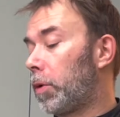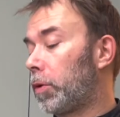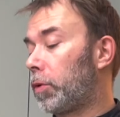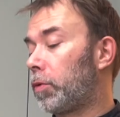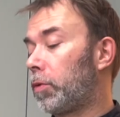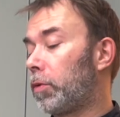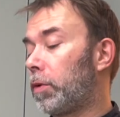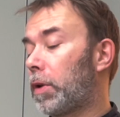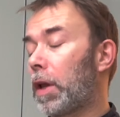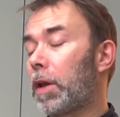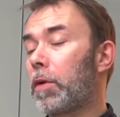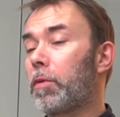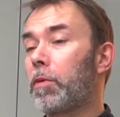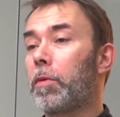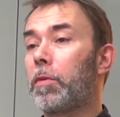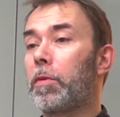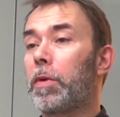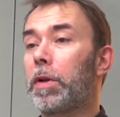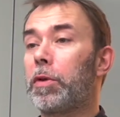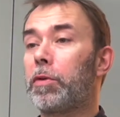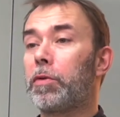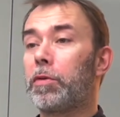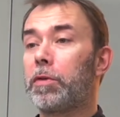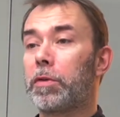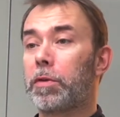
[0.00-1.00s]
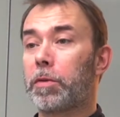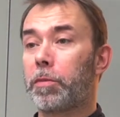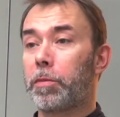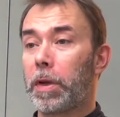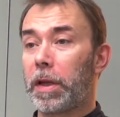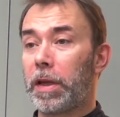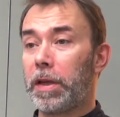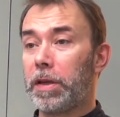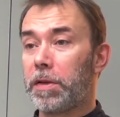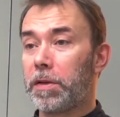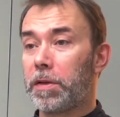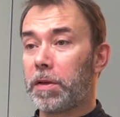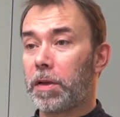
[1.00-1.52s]
today we will do the
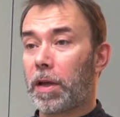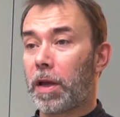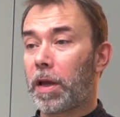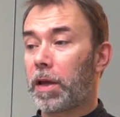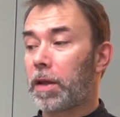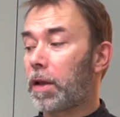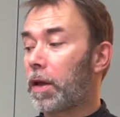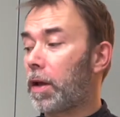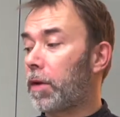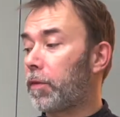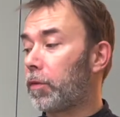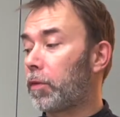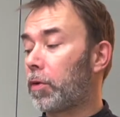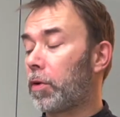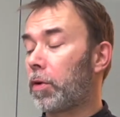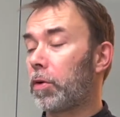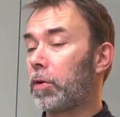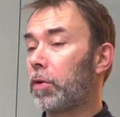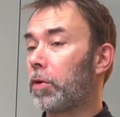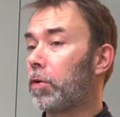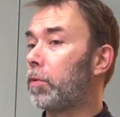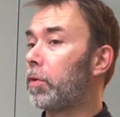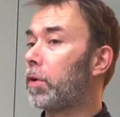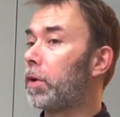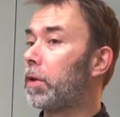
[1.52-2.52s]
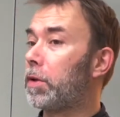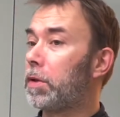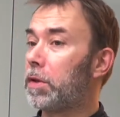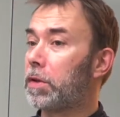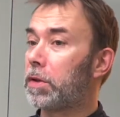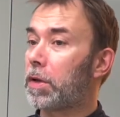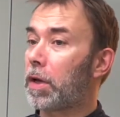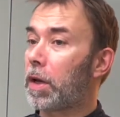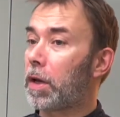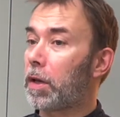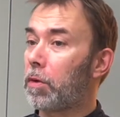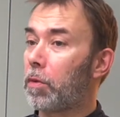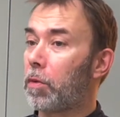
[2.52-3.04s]
base and after you will
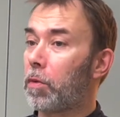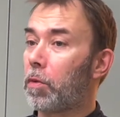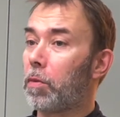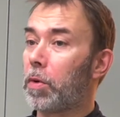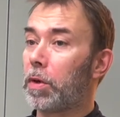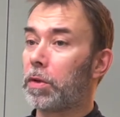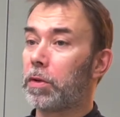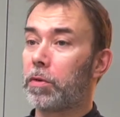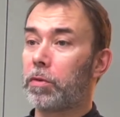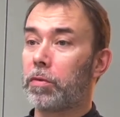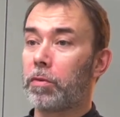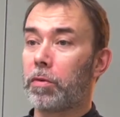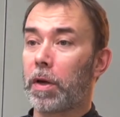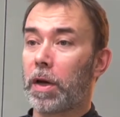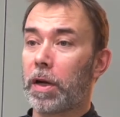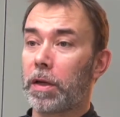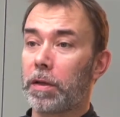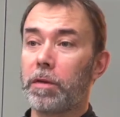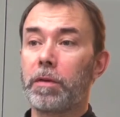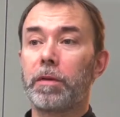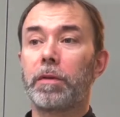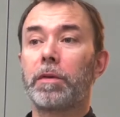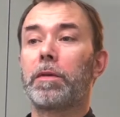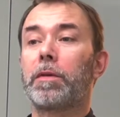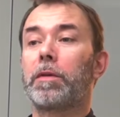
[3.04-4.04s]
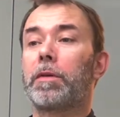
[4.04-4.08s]
decide what to add